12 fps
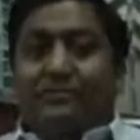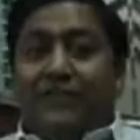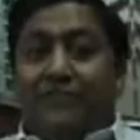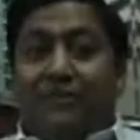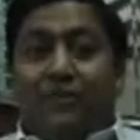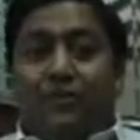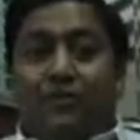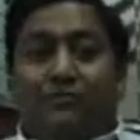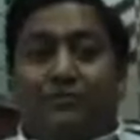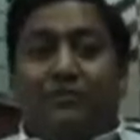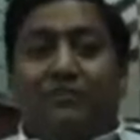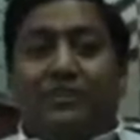We are very
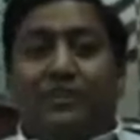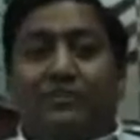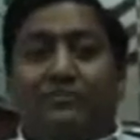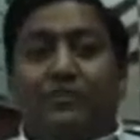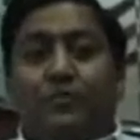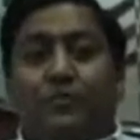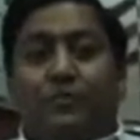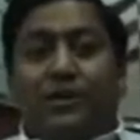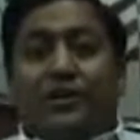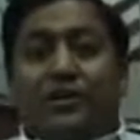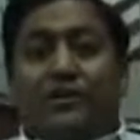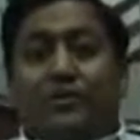hopeful with our new
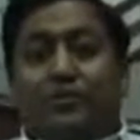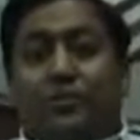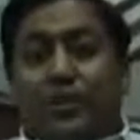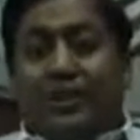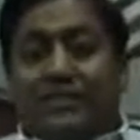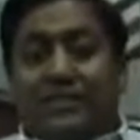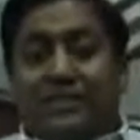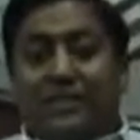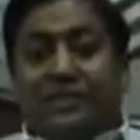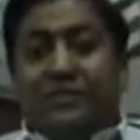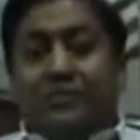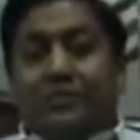product EcoBorax,
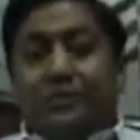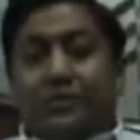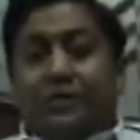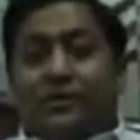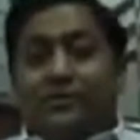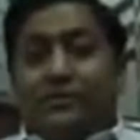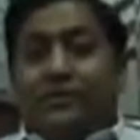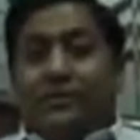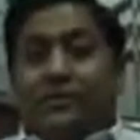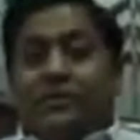because